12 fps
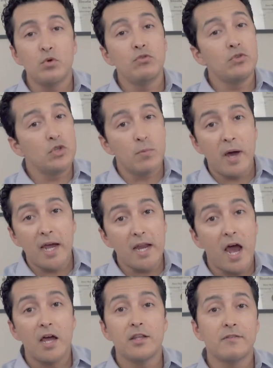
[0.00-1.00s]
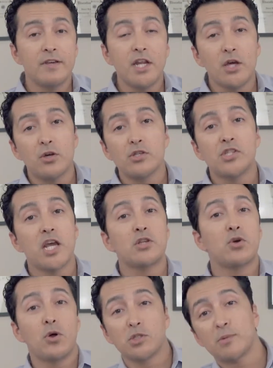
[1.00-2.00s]
move into my other videos
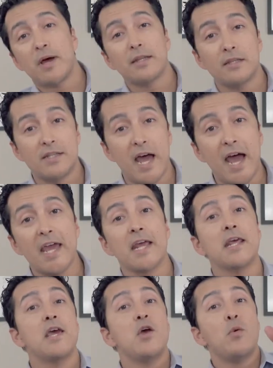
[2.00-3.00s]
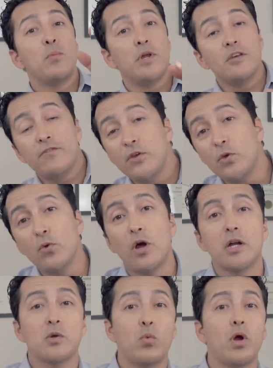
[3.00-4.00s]
that talks about the diet. But if you
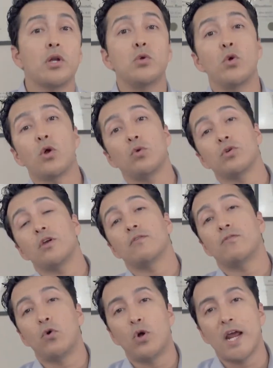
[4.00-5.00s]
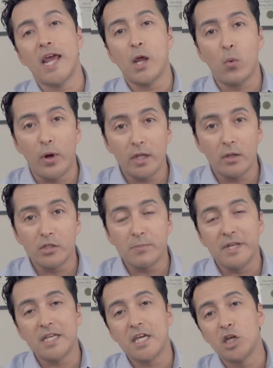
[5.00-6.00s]
are the one who are looking for a weight loss
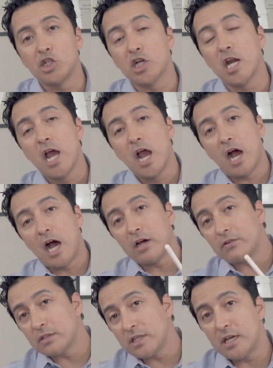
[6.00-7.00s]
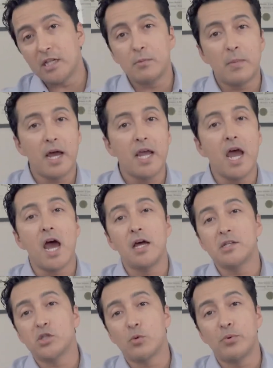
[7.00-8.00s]
medication, I will tell my
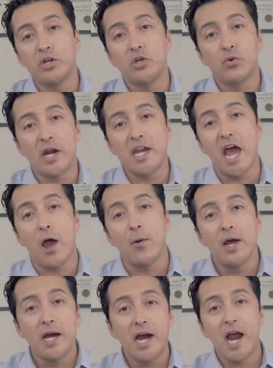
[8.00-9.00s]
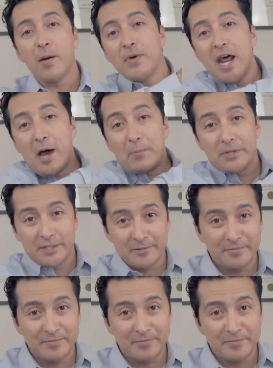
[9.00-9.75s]
honest opinion right now. Coming up.